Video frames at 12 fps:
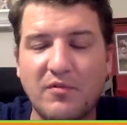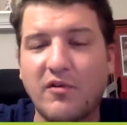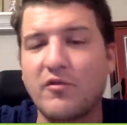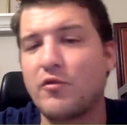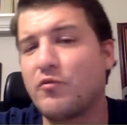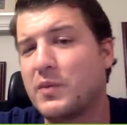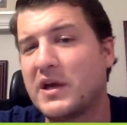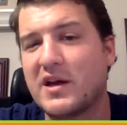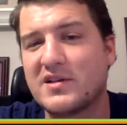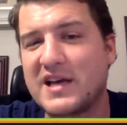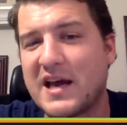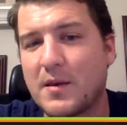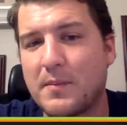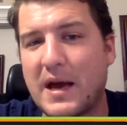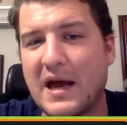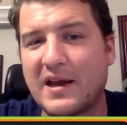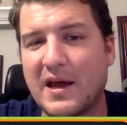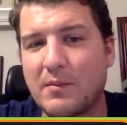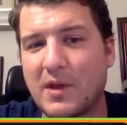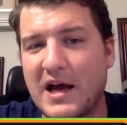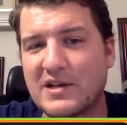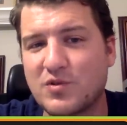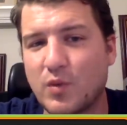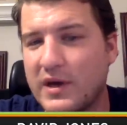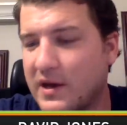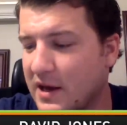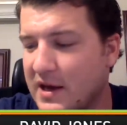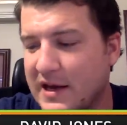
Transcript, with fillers: of him because he had a bad game last week.